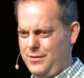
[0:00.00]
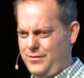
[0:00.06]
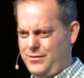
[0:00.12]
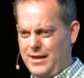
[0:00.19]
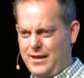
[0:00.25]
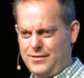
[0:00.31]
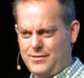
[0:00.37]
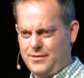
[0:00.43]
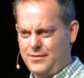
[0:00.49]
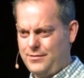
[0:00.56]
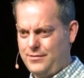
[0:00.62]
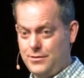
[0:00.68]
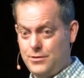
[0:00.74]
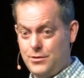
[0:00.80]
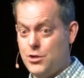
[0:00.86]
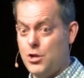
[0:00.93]
a
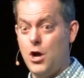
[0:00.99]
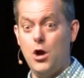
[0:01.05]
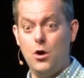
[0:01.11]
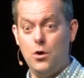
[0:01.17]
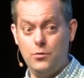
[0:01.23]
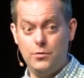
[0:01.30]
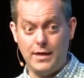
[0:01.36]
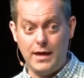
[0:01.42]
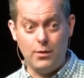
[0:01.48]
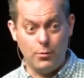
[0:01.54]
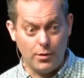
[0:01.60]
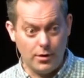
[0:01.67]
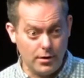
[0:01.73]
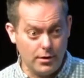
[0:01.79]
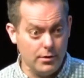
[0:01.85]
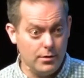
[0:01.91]
sexist? No, they
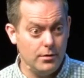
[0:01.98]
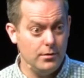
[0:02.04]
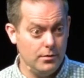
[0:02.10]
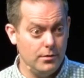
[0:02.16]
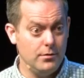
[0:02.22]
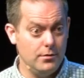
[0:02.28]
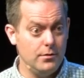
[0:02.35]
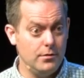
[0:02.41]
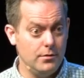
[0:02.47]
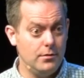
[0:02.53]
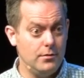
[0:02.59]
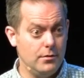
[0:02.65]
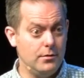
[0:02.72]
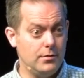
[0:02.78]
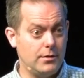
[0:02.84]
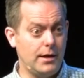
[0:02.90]
were.
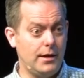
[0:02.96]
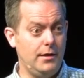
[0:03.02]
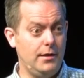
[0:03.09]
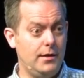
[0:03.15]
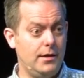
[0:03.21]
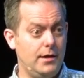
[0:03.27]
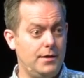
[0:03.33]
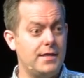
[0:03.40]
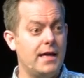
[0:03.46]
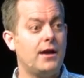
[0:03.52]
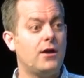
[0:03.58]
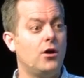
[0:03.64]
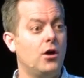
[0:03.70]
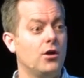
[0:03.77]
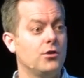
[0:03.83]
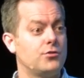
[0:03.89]
Okay? In
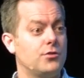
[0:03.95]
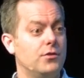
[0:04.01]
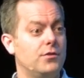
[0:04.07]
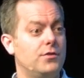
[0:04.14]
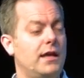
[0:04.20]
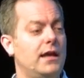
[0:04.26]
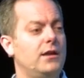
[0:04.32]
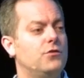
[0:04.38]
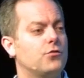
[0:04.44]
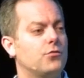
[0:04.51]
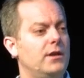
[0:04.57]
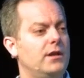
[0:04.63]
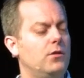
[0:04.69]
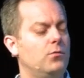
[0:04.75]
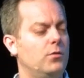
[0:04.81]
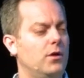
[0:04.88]
that culture, they
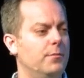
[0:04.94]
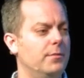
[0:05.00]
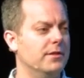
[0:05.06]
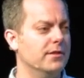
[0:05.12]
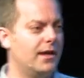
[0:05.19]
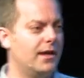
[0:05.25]
treated women